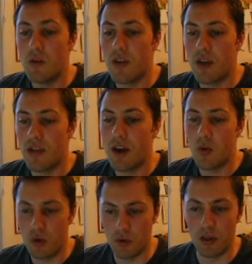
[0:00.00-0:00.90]
You'd think that
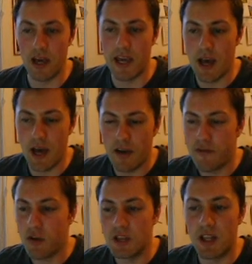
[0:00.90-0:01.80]
I would relate.
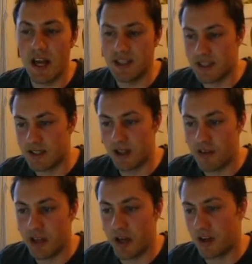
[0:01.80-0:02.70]
At first glance, it's a
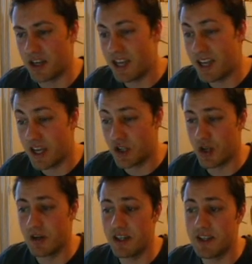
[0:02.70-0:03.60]
love letter to
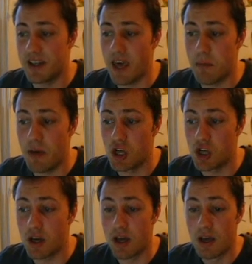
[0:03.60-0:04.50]
teenaged artistic
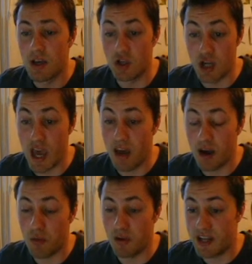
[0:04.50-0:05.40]
ambition.
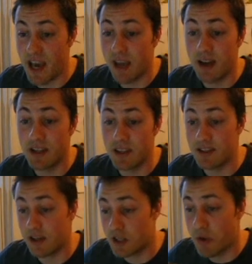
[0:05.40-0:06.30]
Jake, our protagonist,
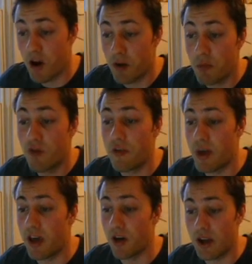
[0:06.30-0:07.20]
is an aspiring movie
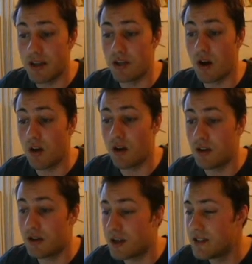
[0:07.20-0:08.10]
maker and is
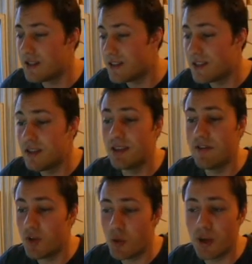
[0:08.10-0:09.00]

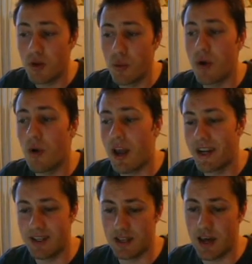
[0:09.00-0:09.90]
consistently viewing and
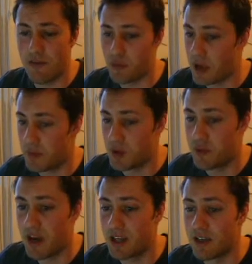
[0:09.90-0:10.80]
rewriting his life from that
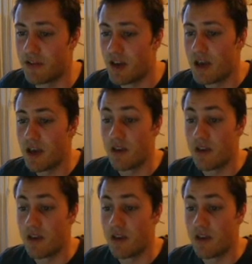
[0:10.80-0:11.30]
perspective.